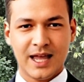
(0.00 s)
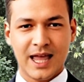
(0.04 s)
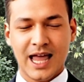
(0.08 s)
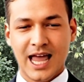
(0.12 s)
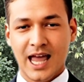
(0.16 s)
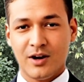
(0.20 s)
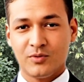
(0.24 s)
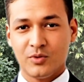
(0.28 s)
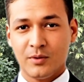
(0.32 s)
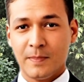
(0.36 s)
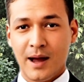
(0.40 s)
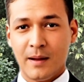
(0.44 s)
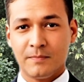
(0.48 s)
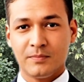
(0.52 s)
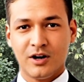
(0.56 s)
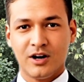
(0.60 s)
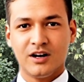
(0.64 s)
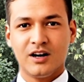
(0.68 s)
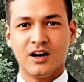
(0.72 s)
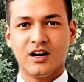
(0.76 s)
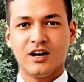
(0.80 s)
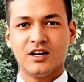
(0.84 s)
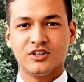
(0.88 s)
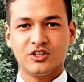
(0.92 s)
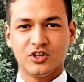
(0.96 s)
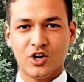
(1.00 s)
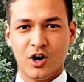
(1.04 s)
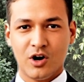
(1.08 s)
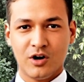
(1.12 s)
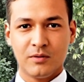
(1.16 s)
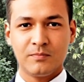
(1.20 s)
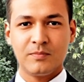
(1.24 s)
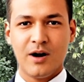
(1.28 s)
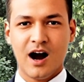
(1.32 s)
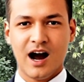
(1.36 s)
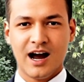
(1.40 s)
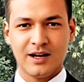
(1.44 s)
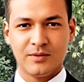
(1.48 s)
And remember, total
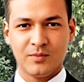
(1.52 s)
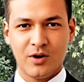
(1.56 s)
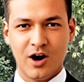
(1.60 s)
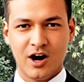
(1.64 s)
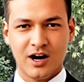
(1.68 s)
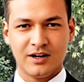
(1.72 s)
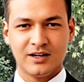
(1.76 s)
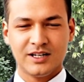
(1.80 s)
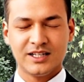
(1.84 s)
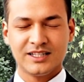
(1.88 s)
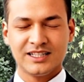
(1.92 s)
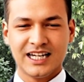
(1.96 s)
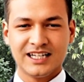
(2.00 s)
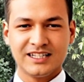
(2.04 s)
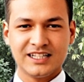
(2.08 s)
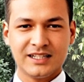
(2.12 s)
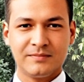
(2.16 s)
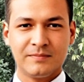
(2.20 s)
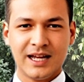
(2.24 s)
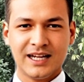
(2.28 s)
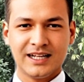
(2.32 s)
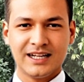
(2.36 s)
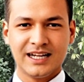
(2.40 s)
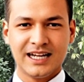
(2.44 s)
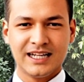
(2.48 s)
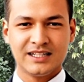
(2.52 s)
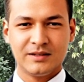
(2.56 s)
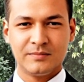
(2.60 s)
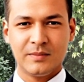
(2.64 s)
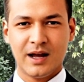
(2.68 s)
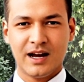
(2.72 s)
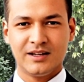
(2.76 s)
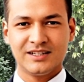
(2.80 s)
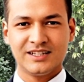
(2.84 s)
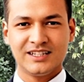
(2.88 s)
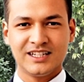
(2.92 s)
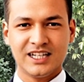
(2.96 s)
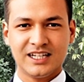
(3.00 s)
body water is estimated as
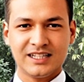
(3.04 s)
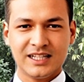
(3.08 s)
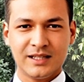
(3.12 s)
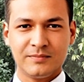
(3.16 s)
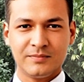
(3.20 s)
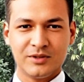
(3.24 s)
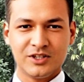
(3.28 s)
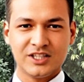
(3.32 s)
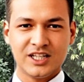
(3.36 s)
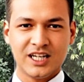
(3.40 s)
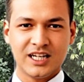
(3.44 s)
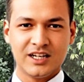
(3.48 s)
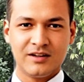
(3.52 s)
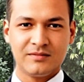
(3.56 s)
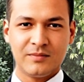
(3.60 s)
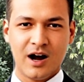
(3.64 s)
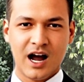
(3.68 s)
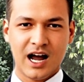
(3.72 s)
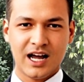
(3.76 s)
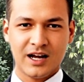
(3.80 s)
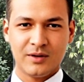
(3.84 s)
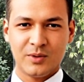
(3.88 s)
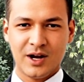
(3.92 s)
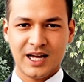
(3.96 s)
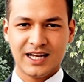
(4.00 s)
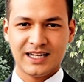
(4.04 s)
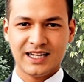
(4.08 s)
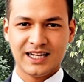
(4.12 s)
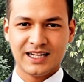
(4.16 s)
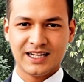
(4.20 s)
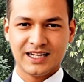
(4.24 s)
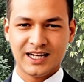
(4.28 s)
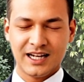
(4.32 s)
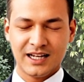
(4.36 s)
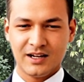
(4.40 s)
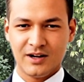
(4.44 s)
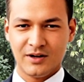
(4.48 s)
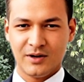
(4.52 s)
about 60% of body weight in
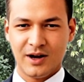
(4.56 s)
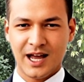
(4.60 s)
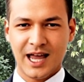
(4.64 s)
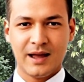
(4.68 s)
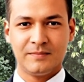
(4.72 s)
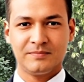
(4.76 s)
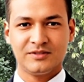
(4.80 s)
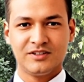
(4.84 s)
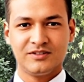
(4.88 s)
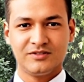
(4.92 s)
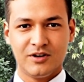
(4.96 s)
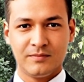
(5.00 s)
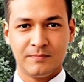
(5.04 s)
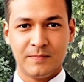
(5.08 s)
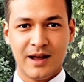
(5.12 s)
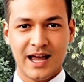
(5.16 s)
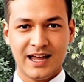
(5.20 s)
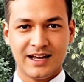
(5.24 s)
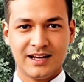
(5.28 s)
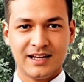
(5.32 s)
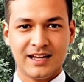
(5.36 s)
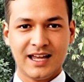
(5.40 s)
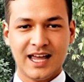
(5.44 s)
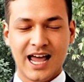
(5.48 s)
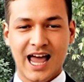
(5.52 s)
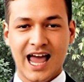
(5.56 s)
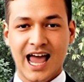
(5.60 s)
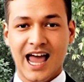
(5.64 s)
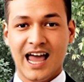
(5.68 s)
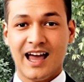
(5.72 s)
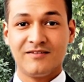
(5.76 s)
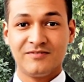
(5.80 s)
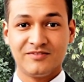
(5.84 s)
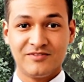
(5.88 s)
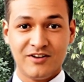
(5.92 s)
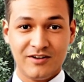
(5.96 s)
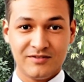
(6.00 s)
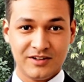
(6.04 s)
kilograms for men and
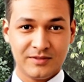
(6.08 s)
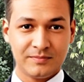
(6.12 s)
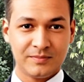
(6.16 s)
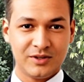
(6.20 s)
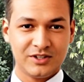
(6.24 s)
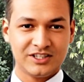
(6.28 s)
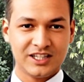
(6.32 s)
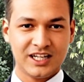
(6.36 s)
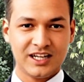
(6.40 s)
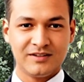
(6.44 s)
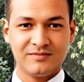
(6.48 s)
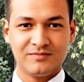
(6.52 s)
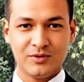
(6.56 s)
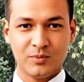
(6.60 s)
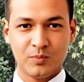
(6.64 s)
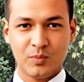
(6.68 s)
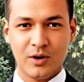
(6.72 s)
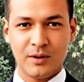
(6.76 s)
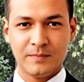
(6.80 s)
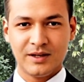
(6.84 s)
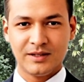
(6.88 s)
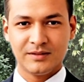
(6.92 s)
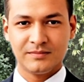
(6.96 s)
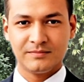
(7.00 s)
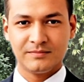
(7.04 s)
50% for women.